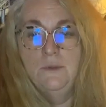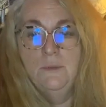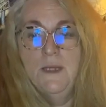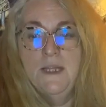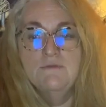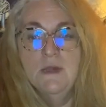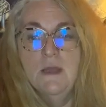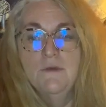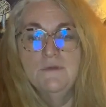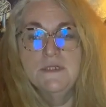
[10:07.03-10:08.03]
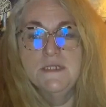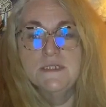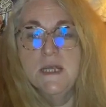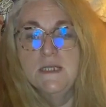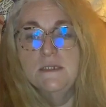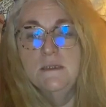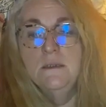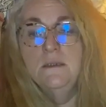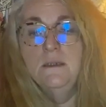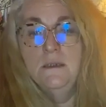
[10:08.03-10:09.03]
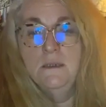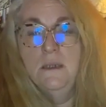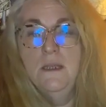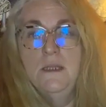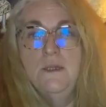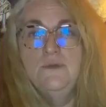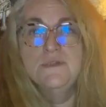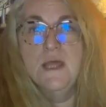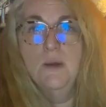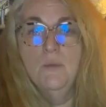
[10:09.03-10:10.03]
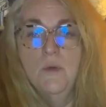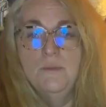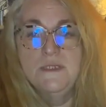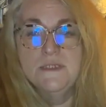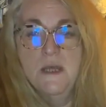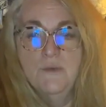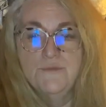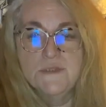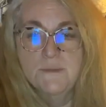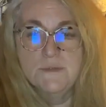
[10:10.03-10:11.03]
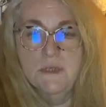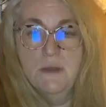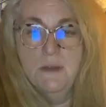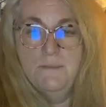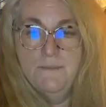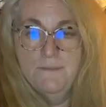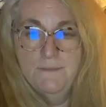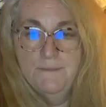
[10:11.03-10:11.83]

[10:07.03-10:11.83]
When he recovered, he said, "Gonna use that one myself sometime."